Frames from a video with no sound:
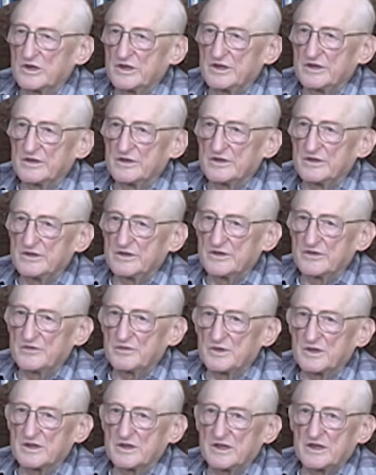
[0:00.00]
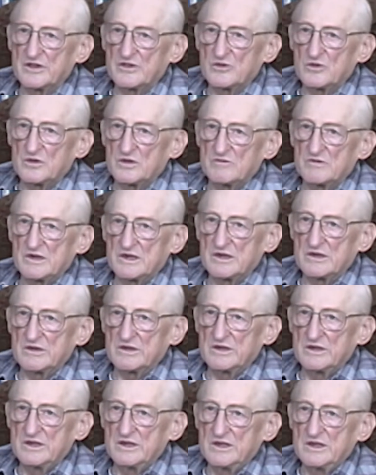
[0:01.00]
you smell death all around,
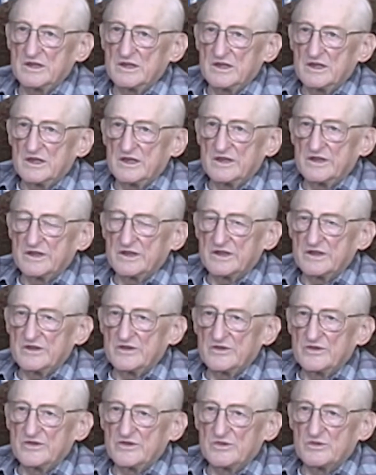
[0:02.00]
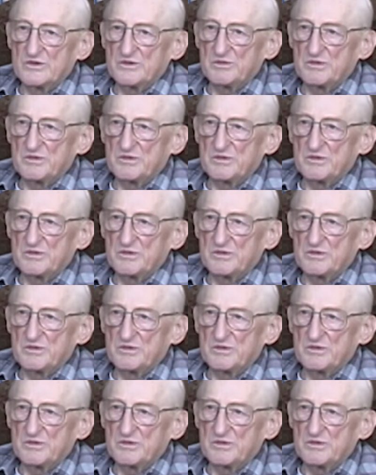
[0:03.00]
and you get used to it.